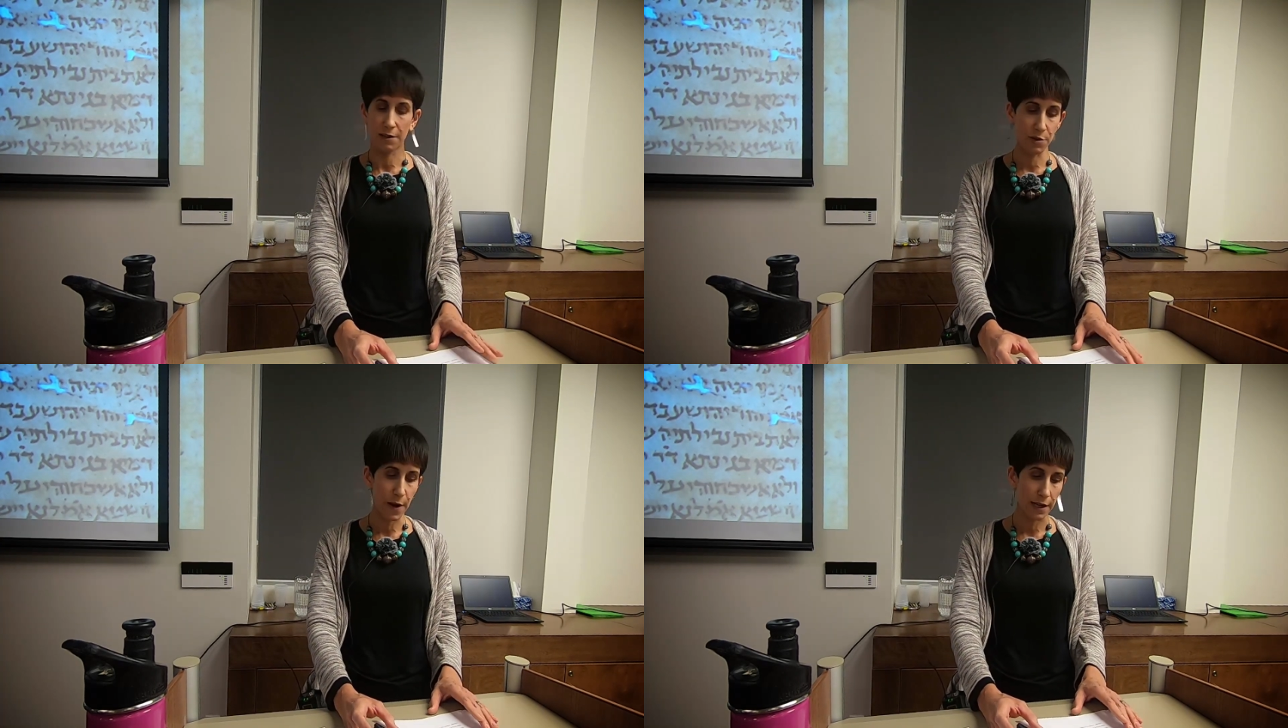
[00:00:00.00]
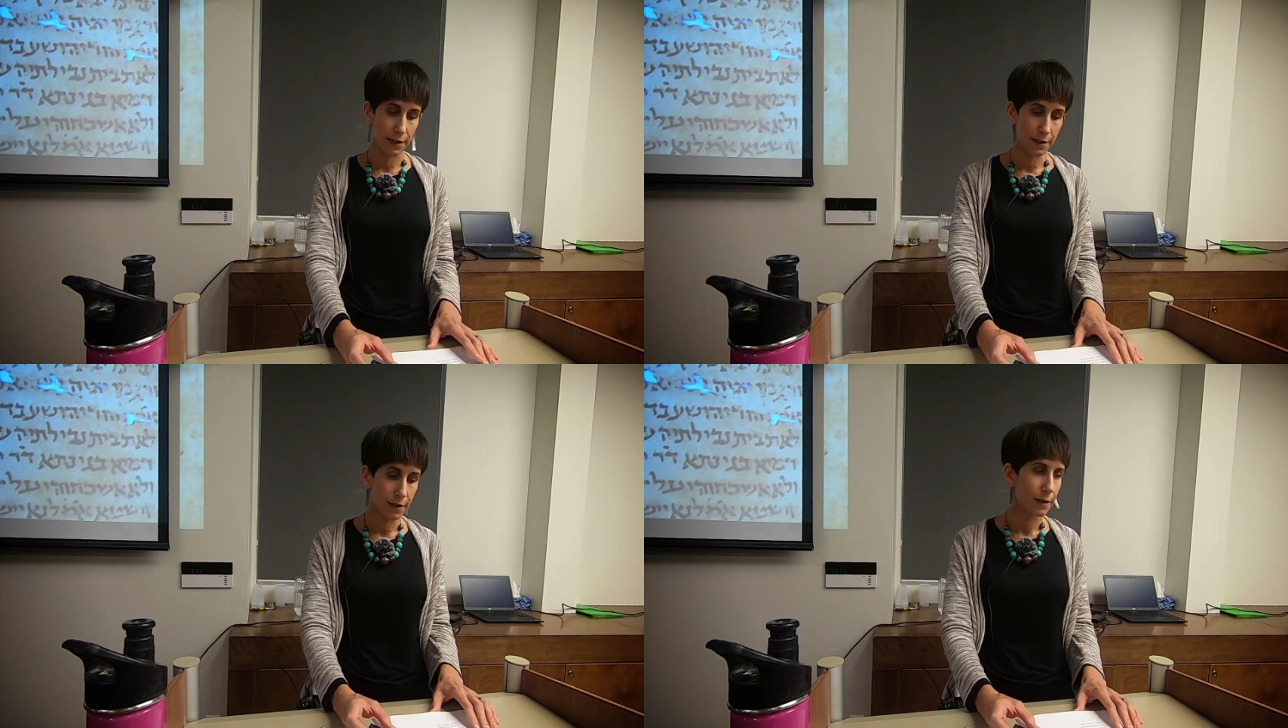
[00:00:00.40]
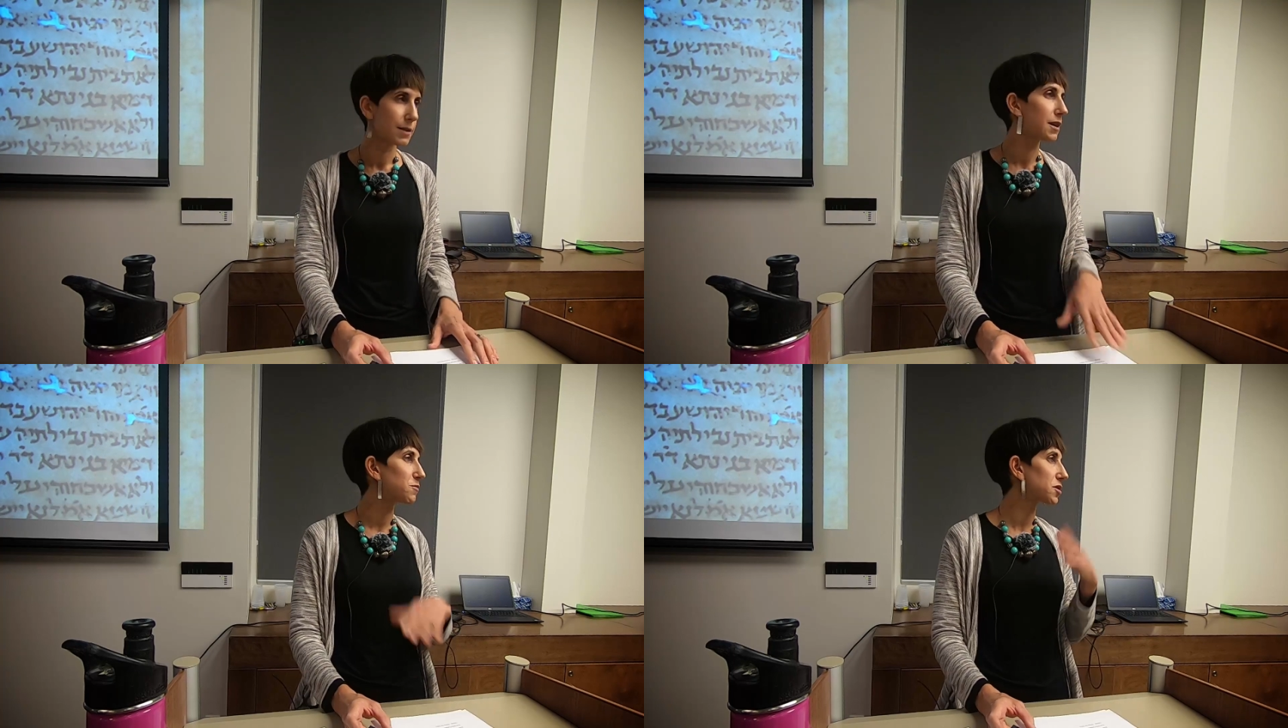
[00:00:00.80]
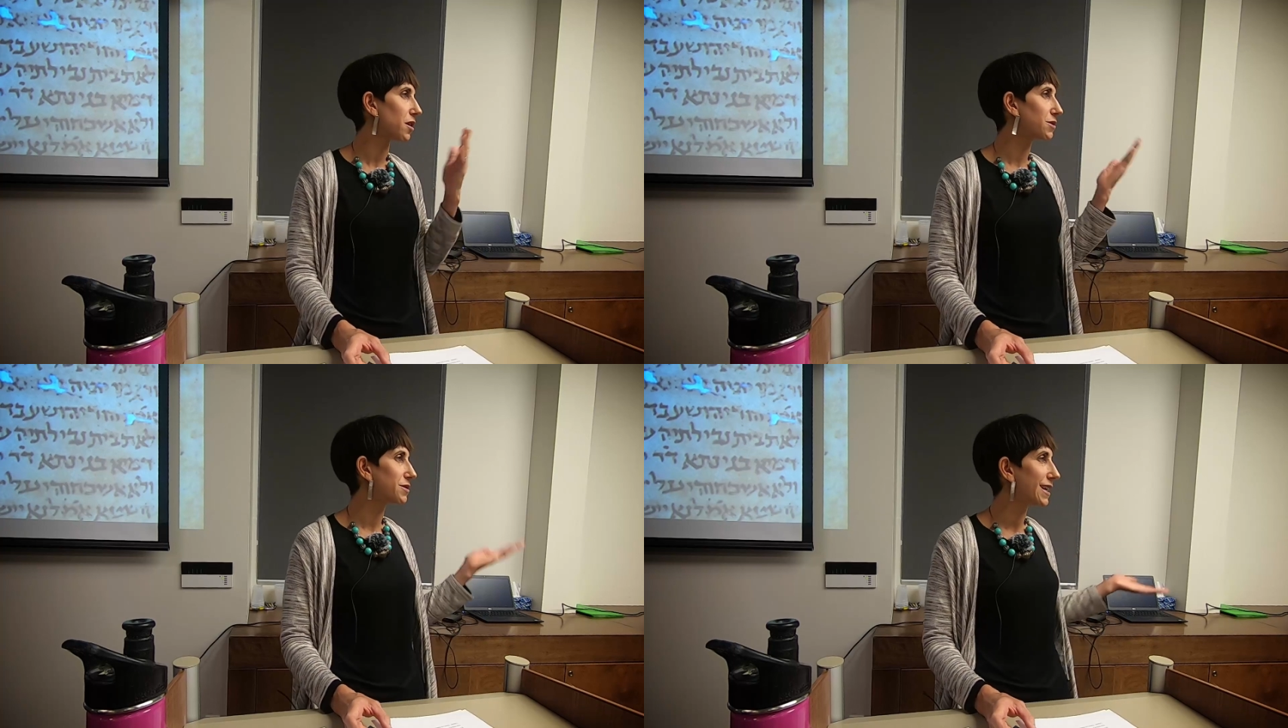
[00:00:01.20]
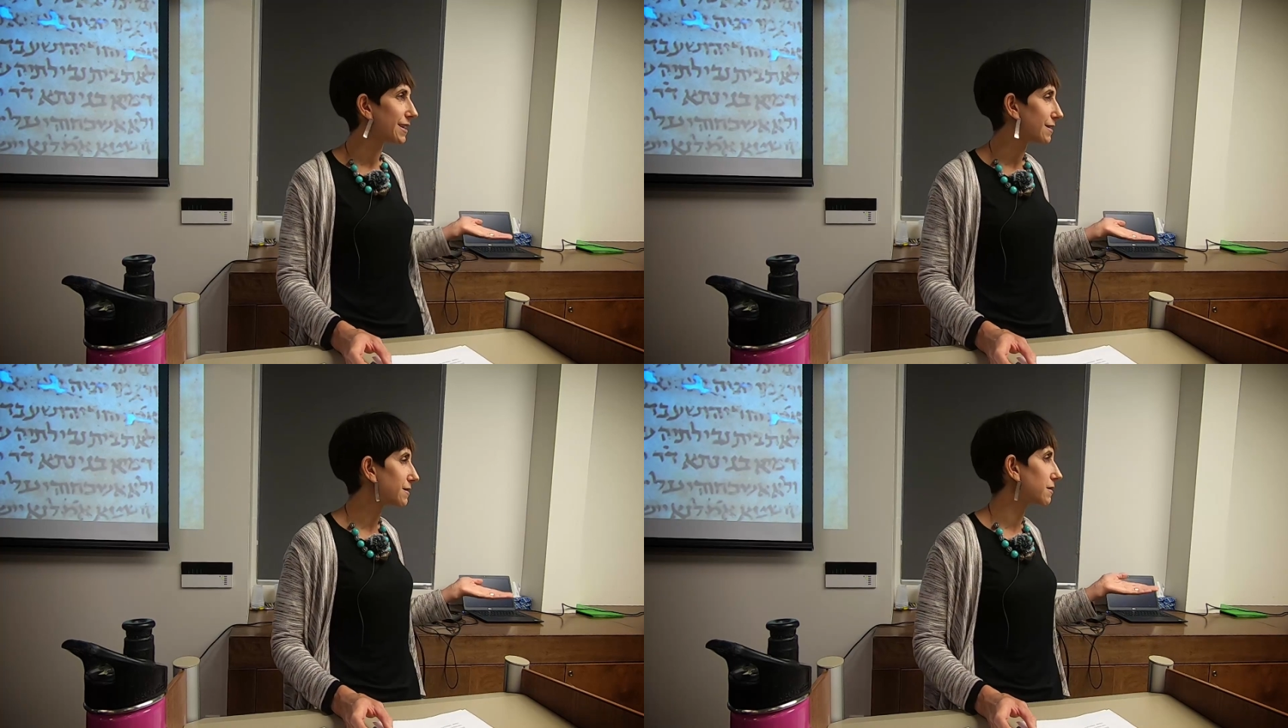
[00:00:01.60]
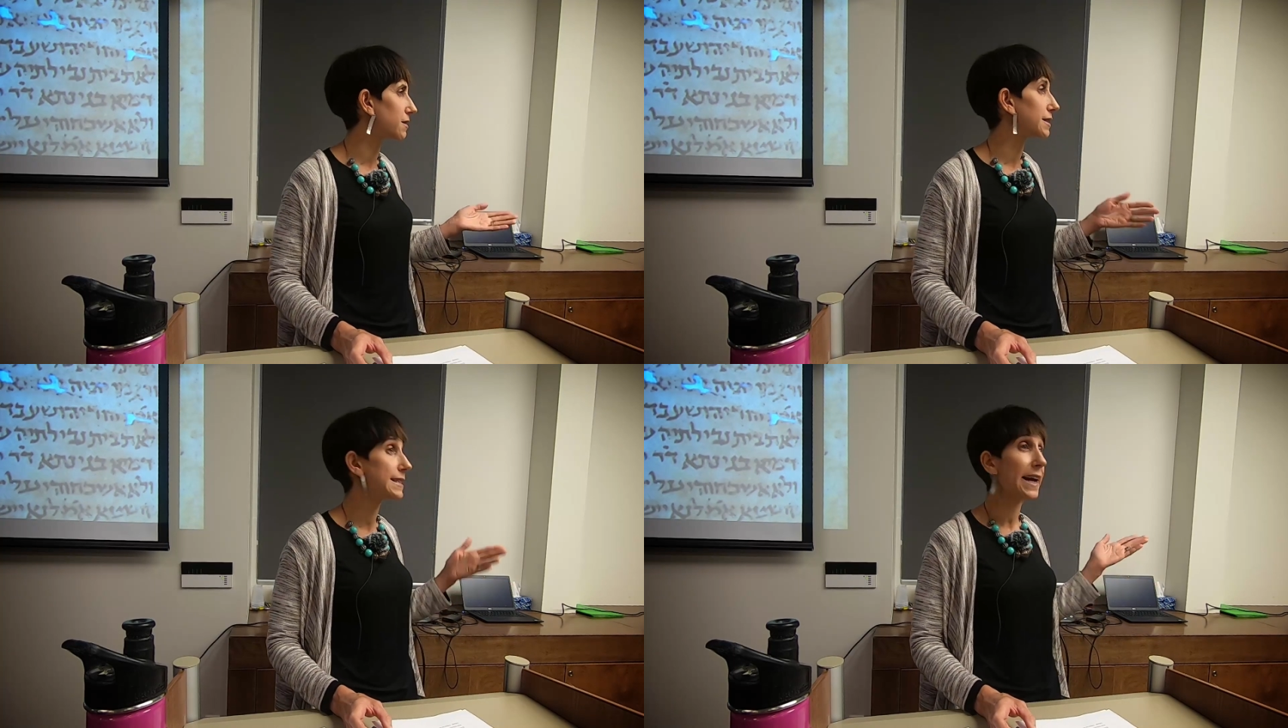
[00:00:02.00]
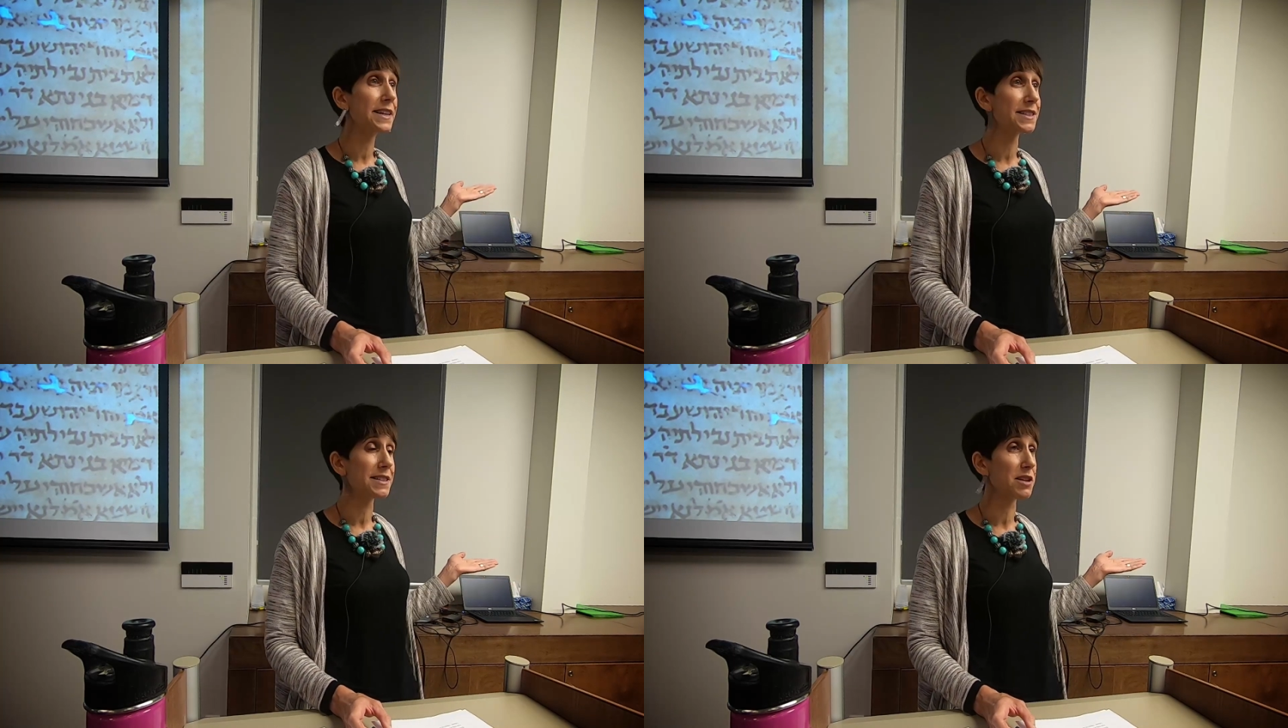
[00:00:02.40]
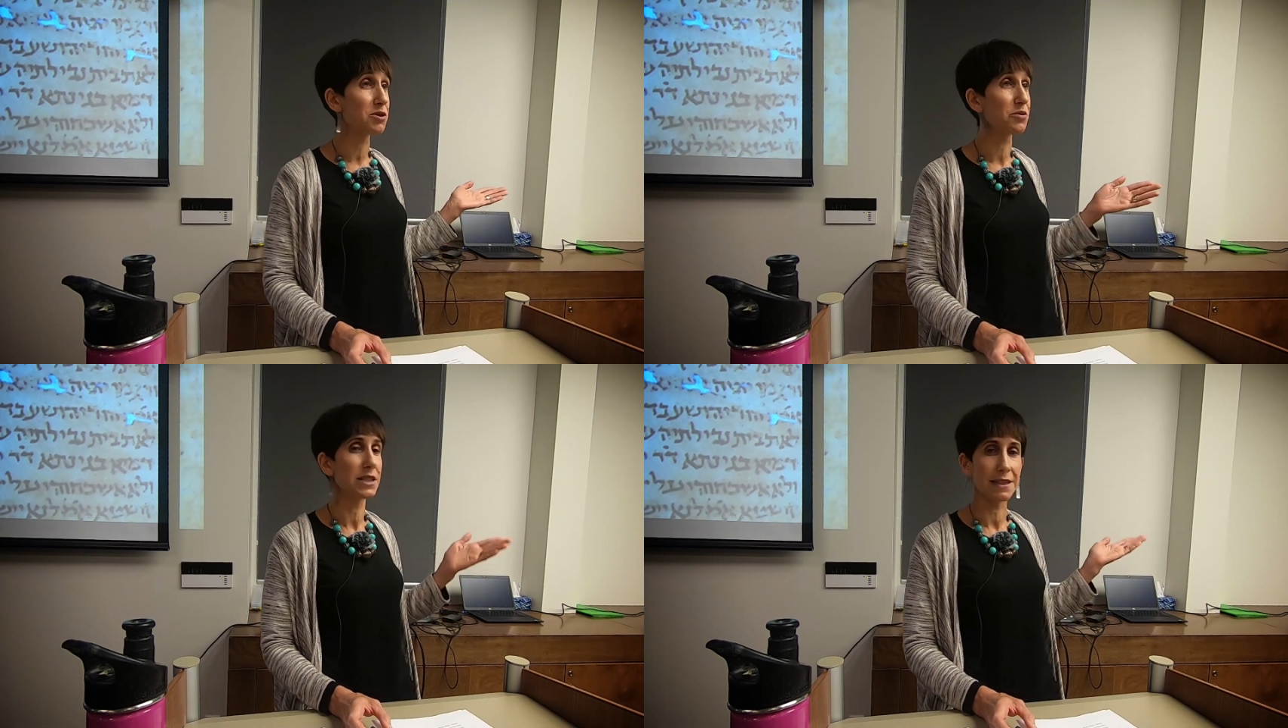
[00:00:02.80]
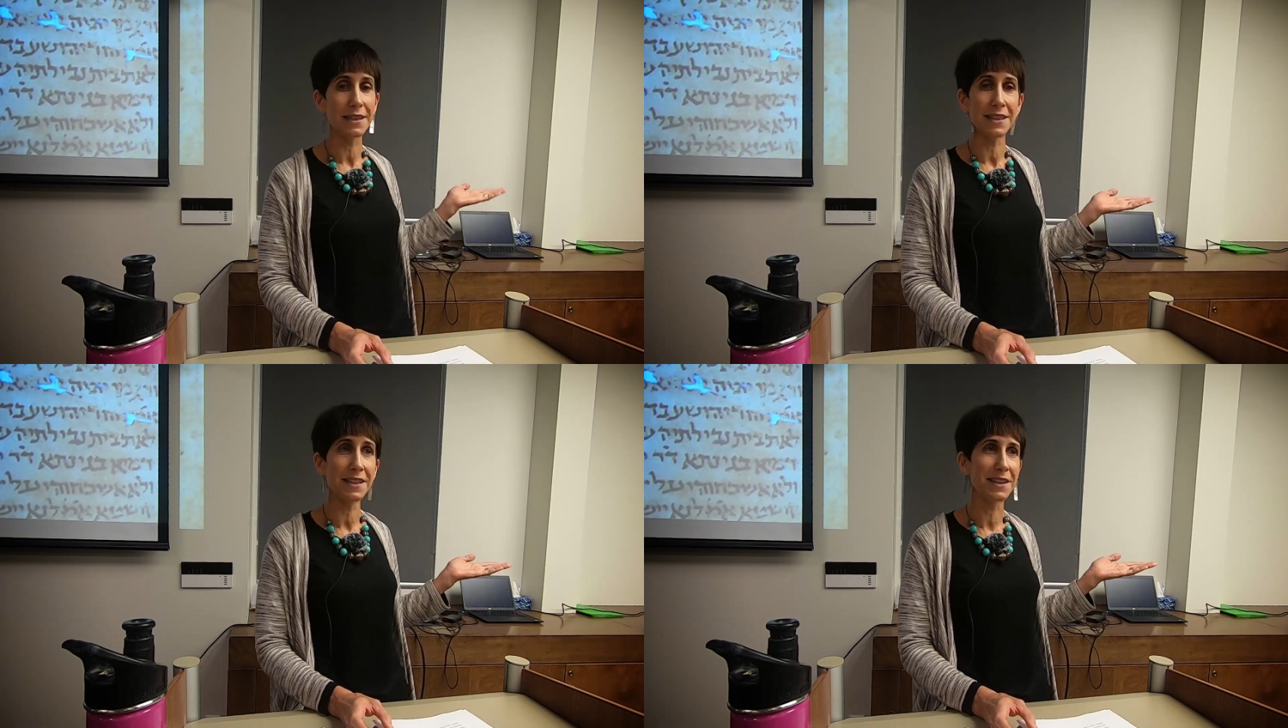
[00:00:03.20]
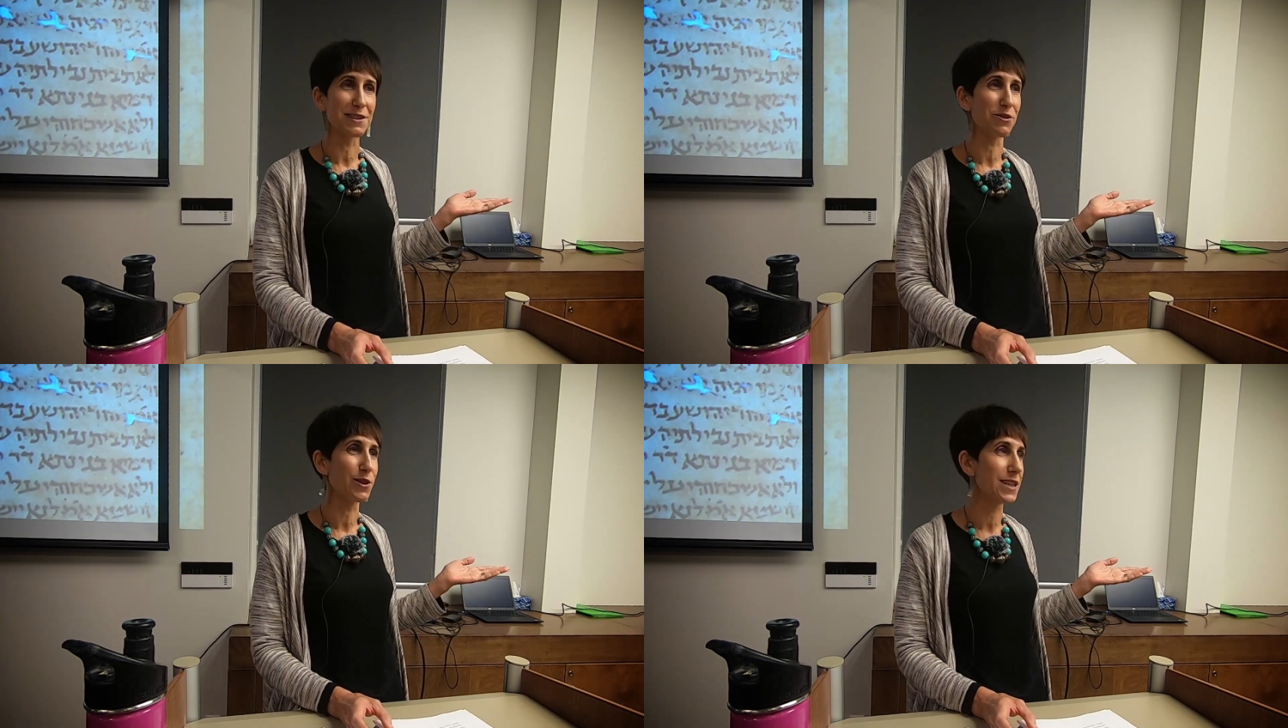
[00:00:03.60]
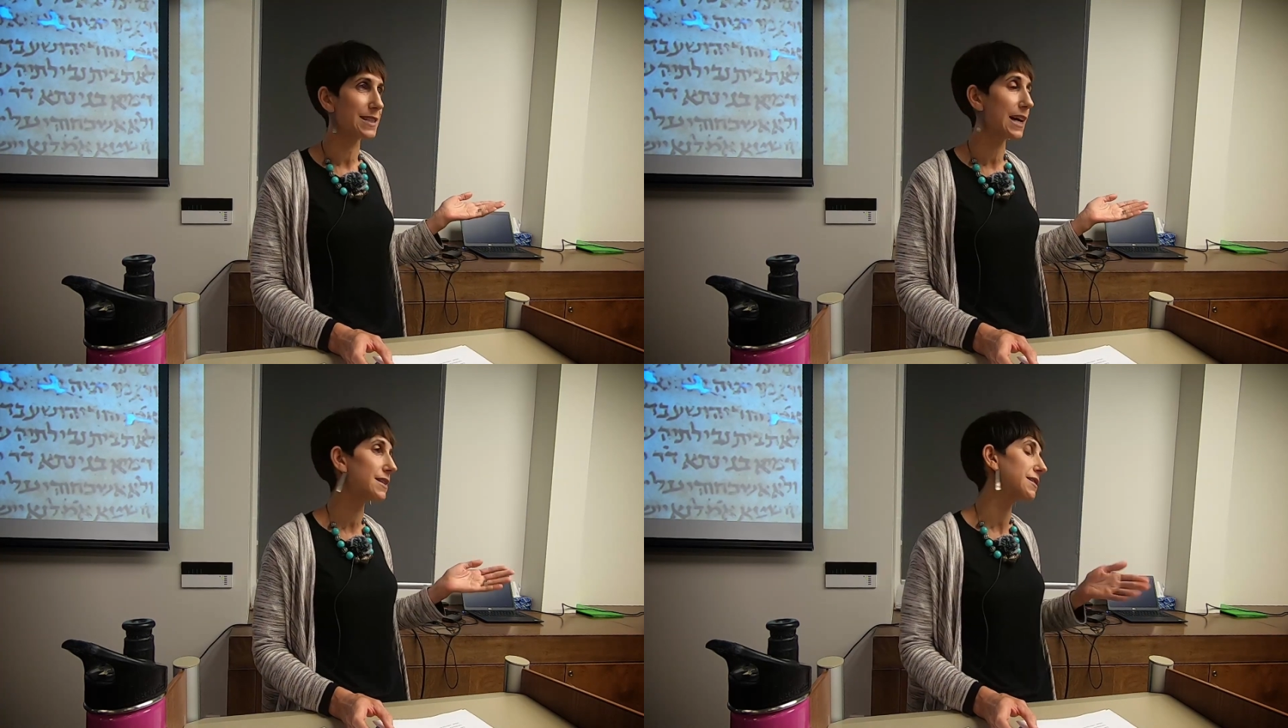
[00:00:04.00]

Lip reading: debated. Some scholars date it to the 2nd century CE, as early as that.